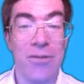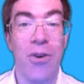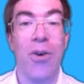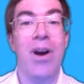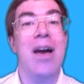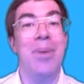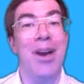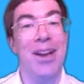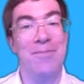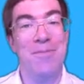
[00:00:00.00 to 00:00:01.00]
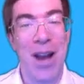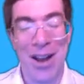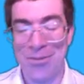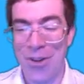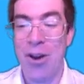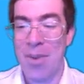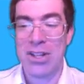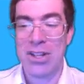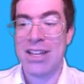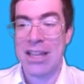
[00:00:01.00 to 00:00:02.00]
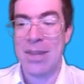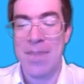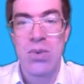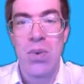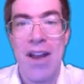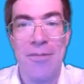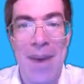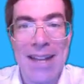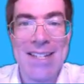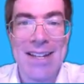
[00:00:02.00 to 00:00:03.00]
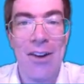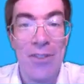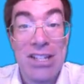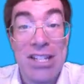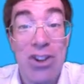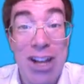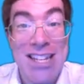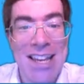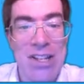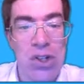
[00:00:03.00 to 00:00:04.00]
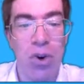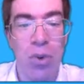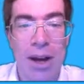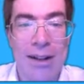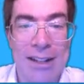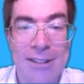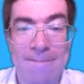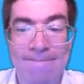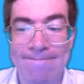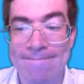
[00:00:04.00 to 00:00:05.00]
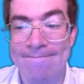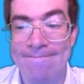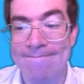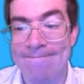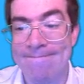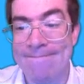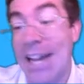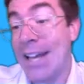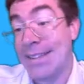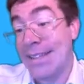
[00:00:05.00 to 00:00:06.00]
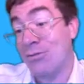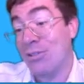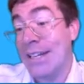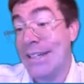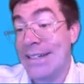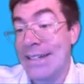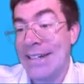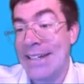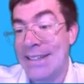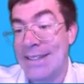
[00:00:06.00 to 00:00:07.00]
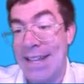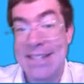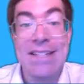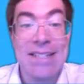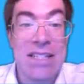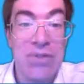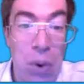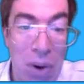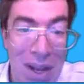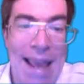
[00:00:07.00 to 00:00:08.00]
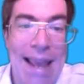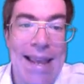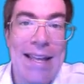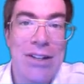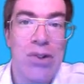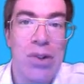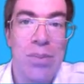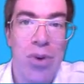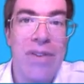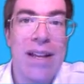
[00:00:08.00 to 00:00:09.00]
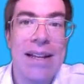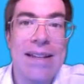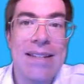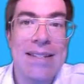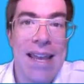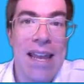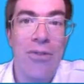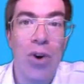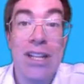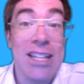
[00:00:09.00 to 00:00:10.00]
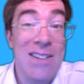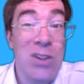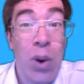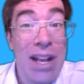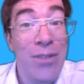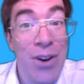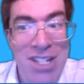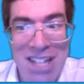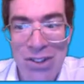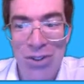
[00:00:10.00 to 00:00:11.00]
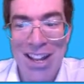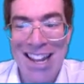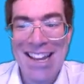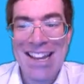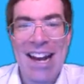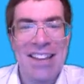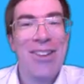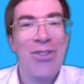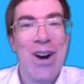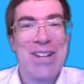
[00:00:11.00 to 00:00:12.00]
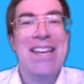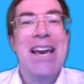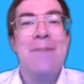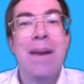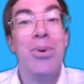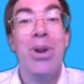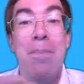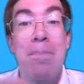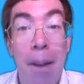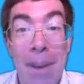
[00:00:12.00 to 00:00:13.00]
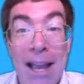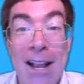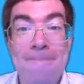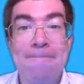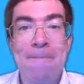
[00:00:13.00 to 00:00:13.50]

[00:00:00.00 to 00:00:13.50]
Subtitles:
you for. But very much, I think, the best way of integrating it into your workload. And I think really this is the real key to improving see and avoid in the 21st century. I think if you asked people in the public